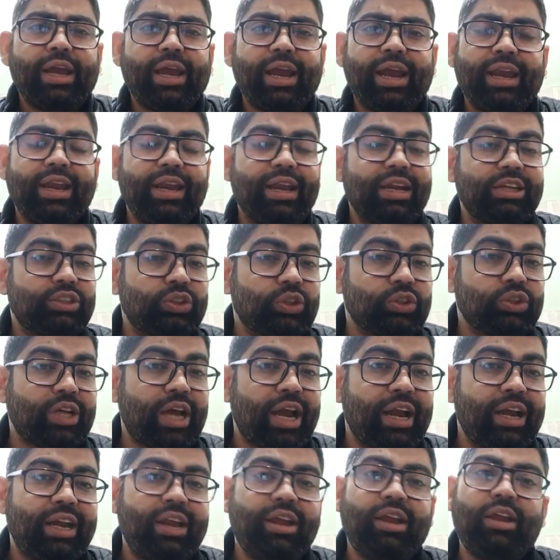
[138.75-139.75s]
Indian
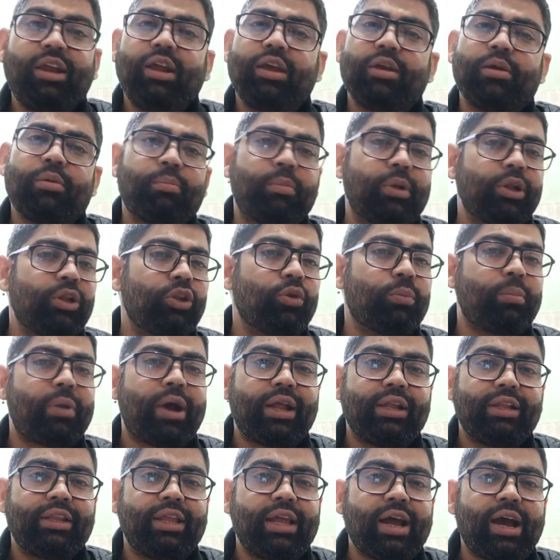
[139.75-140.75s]
society,
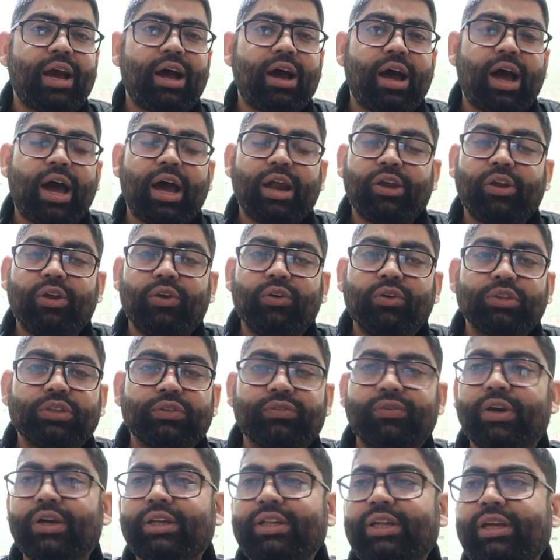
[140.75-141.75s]
Bandhopadhyay argues
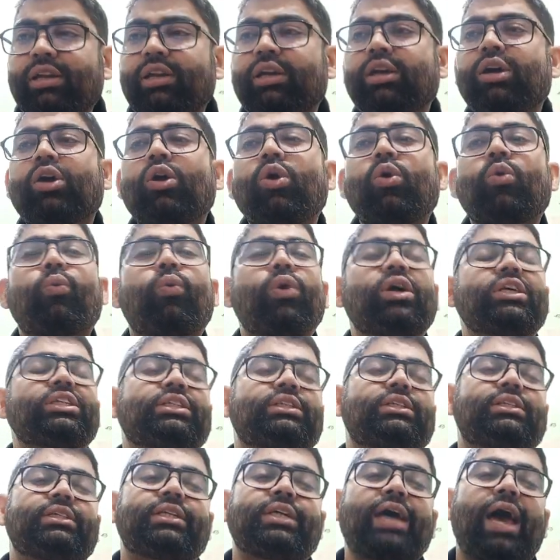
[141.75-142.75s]
further,
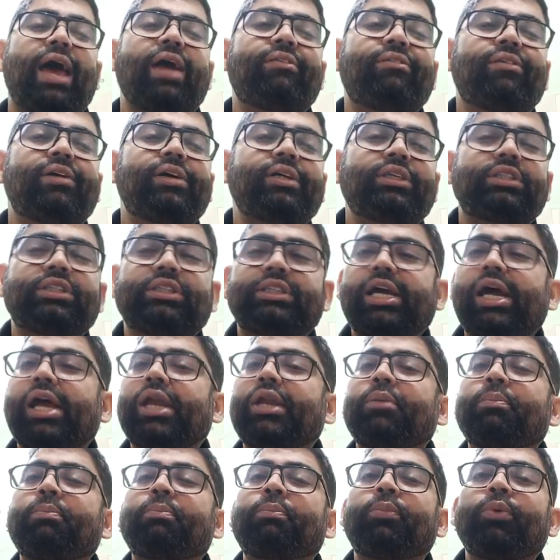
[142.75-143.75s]
was diverse
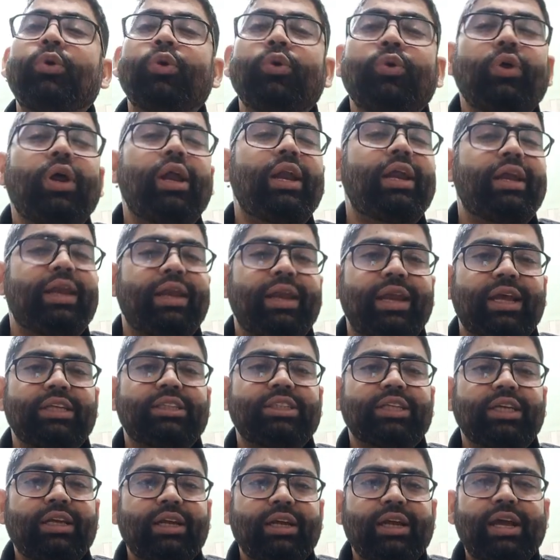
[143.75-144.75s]
and plural in
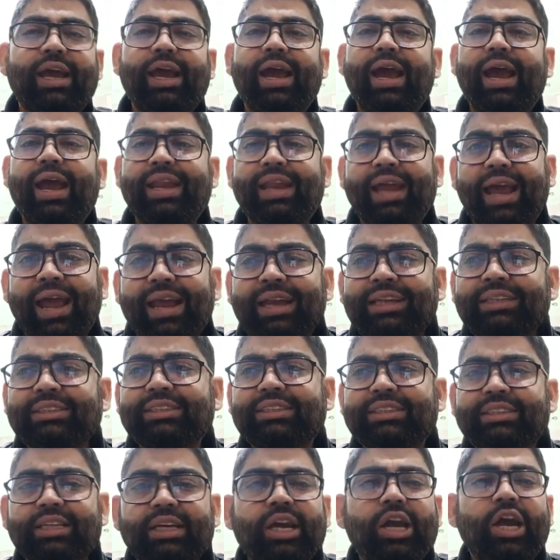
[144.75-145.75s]
nature, and
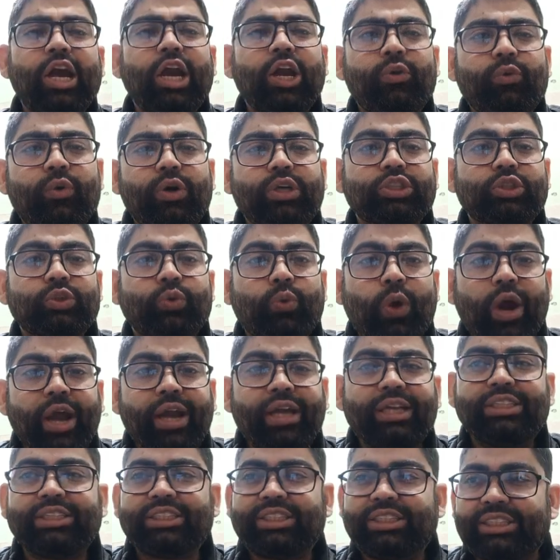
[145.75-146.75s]
hence it was
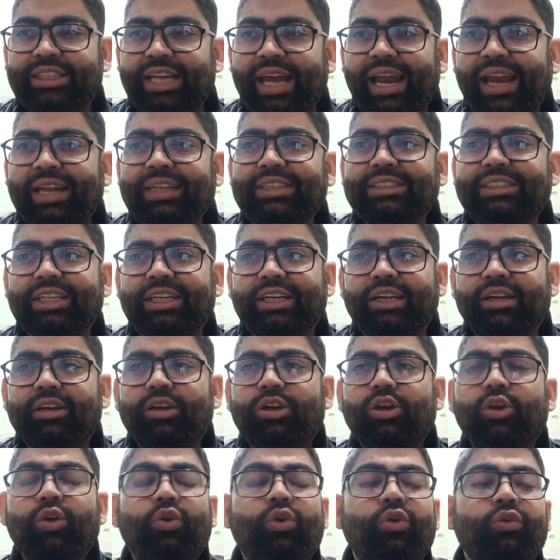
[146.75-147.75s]
quite challenging
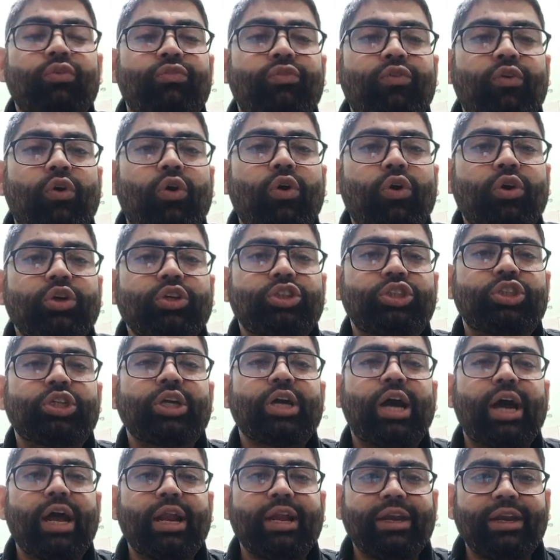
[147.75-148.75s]
to forge
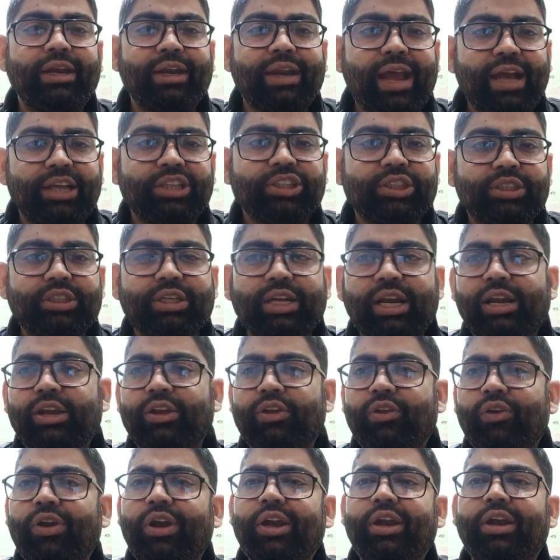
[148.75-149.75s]
a national
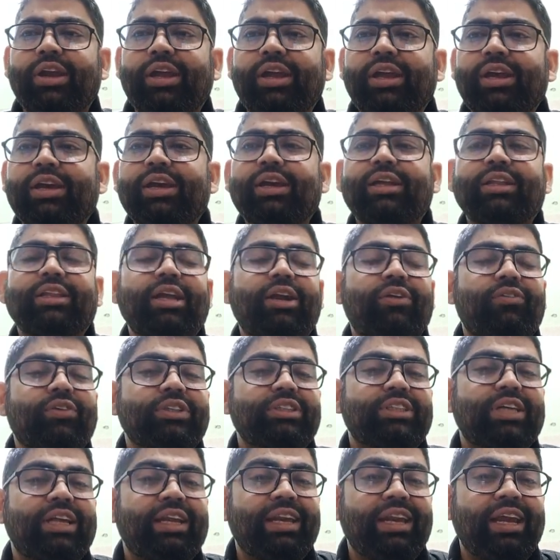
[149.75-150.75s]
unity that
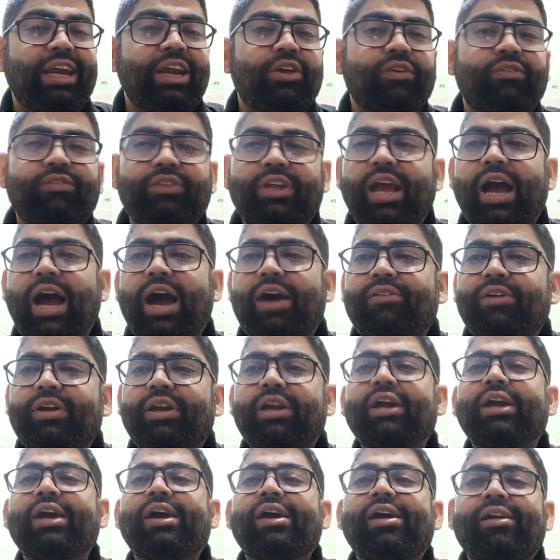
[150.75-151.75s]
was the need of the
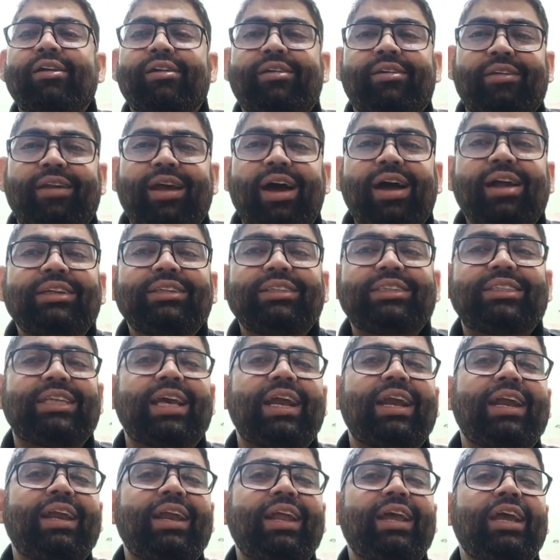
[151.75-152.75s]
hour,
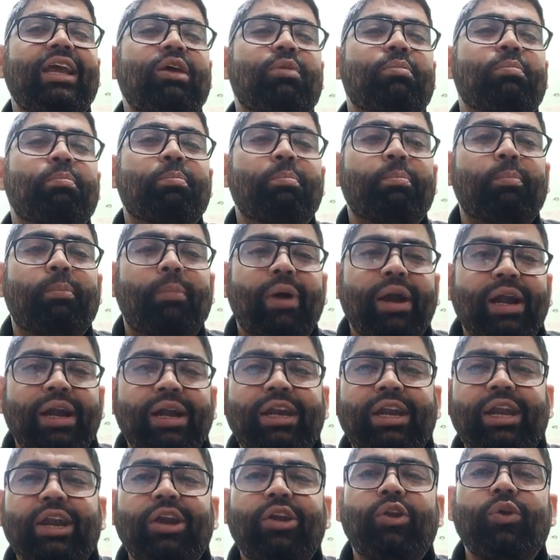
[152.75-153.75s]
transcending
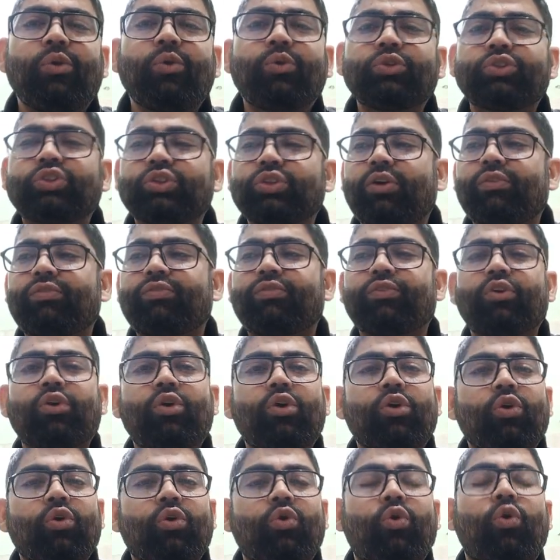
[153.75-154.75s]
multitudes of
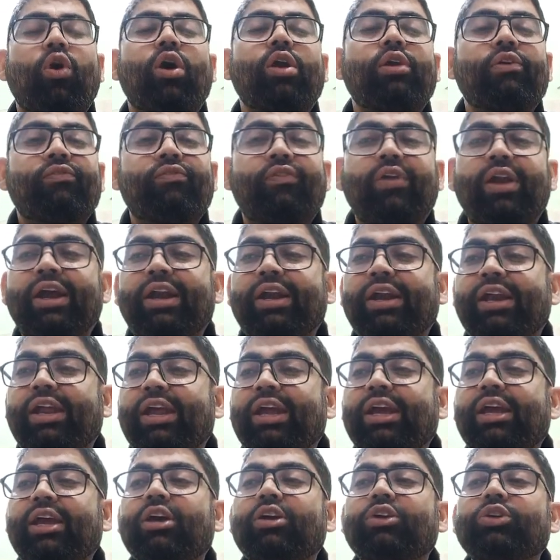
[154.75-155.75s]

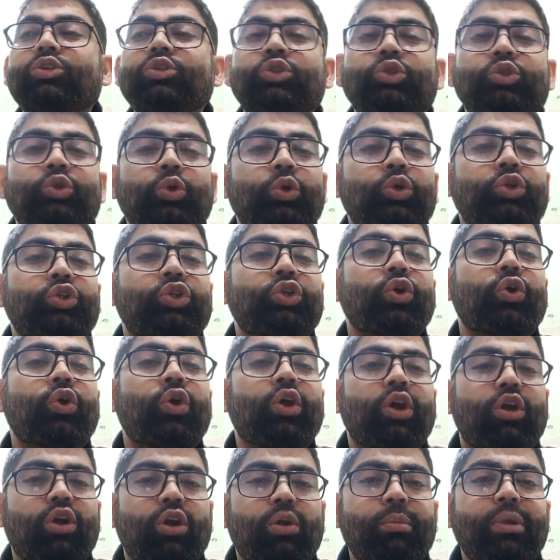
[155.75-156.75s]
conflicting
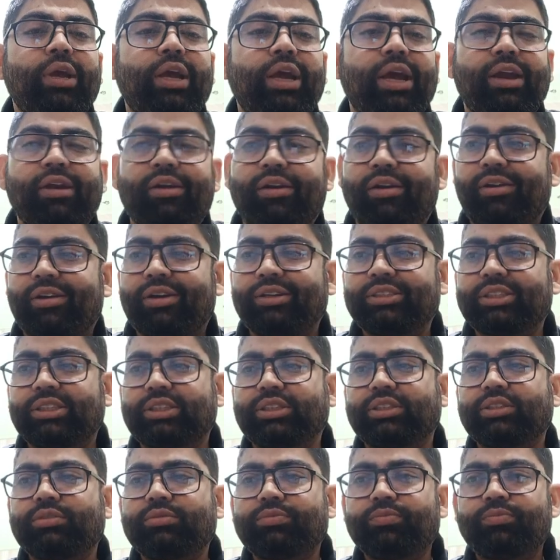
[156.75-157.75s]
socio-economic
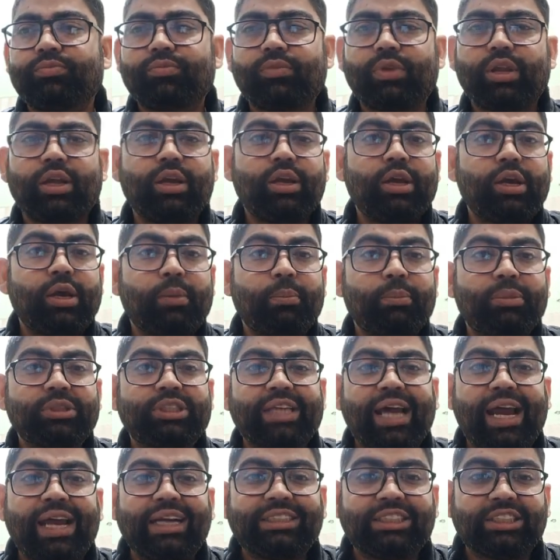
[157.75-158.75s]
interests.
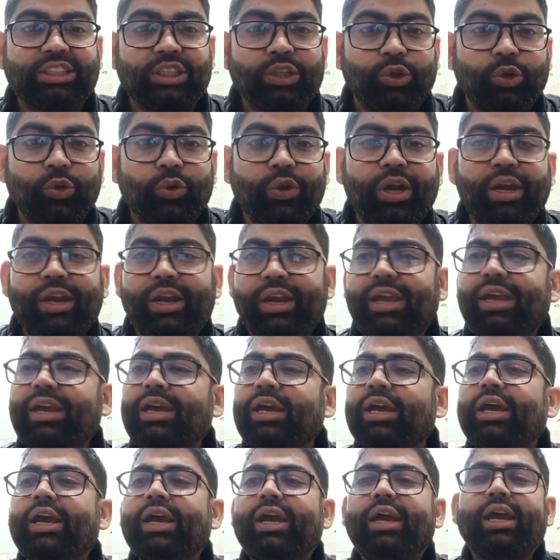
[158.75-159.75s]
Besides
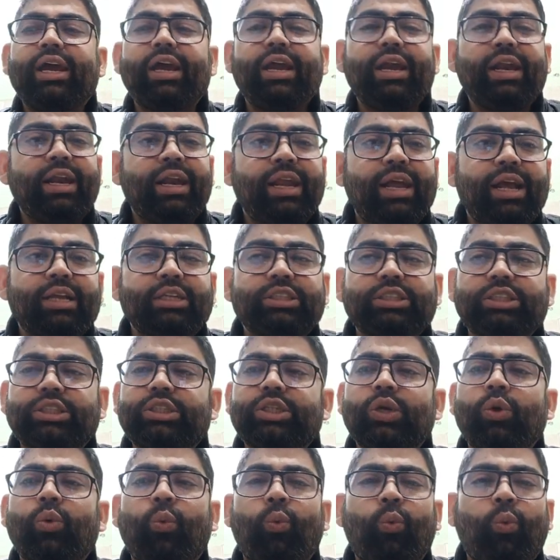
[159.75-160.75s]
unity,
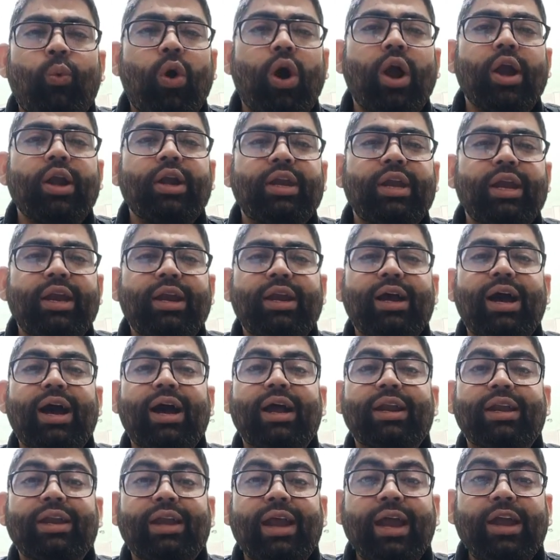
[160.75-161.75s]
Indians wanted
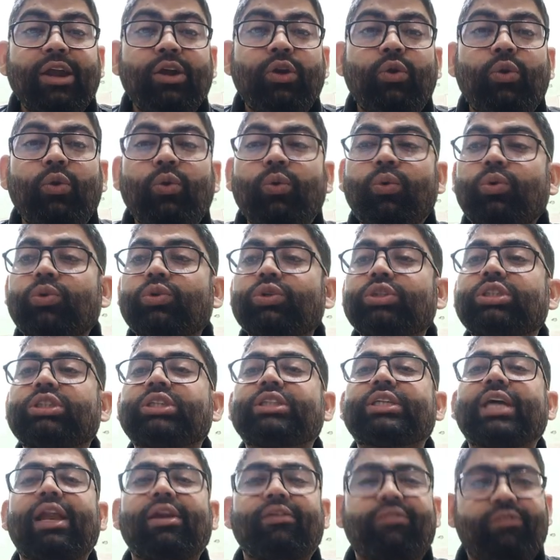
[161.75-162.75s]
a right to
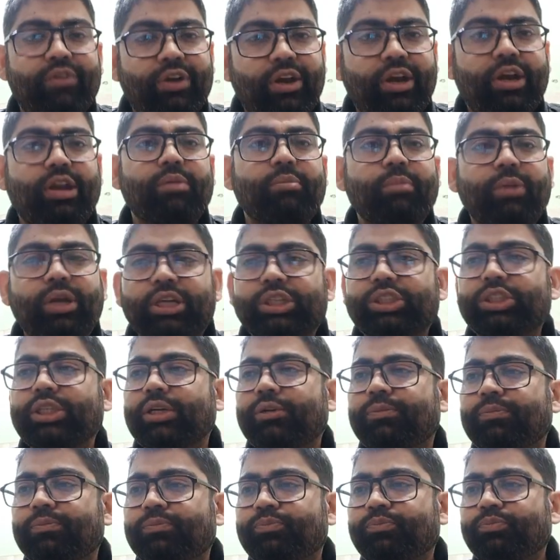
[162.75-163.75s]
self
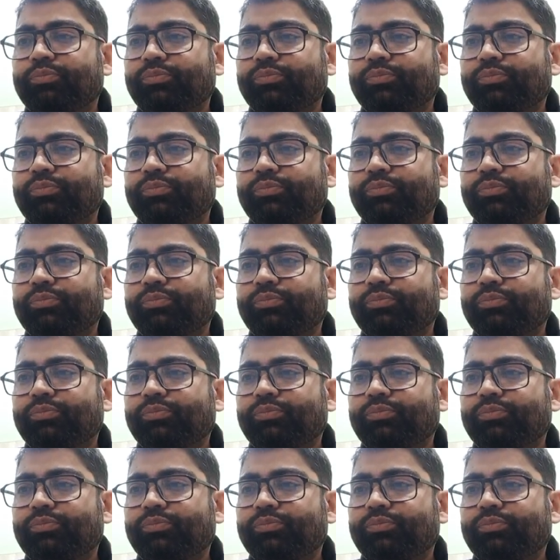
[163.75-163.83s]
determination.